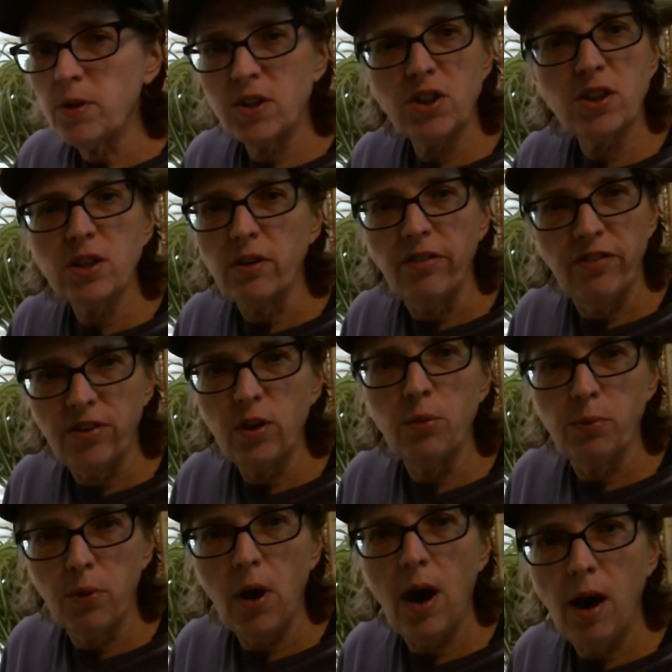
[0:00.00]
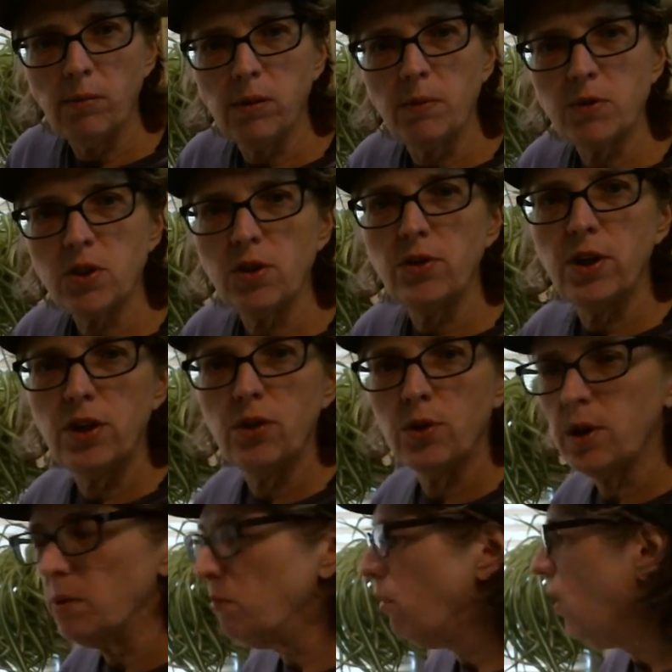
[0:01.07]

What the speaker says: but just a few problems so that you can